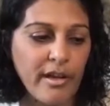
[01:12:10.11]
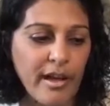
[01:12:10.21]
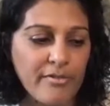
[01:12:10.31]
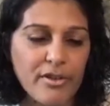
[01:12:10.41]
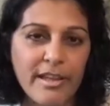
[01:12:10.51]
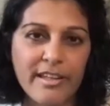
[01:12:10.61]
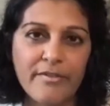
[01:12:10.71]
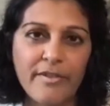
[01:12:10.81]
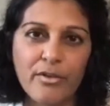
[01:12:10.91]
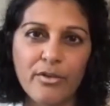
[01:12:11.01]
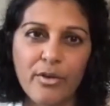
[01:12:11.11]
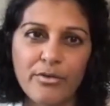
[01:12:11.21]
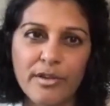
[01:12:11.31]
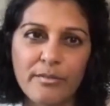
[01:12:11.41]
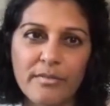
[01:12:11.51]
I feel like I've
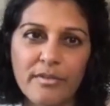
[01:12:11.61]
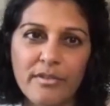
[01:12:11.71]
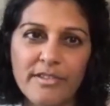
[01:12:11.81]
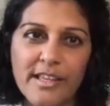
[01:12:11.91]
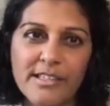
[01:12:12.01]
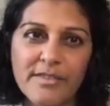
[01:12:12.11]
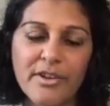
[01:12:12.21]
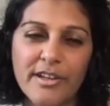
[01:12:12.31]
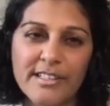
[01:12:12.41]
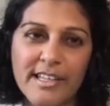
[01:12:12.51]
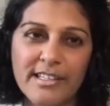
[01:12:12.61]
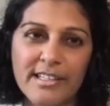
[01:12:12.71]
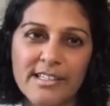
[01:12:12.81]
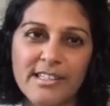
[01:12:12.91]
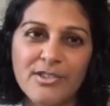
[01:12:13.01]
outgrown them, as if they're
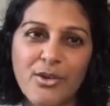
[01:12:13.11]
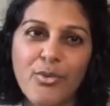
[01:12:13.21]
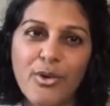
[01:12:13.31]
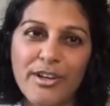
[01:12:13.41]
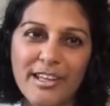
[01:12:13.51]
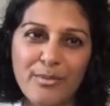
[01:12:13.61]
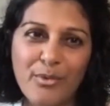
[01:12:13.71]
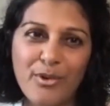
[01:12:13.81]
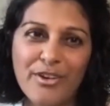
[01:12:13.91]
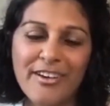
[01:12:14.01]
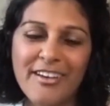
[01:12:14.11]
identities that don't work anymore.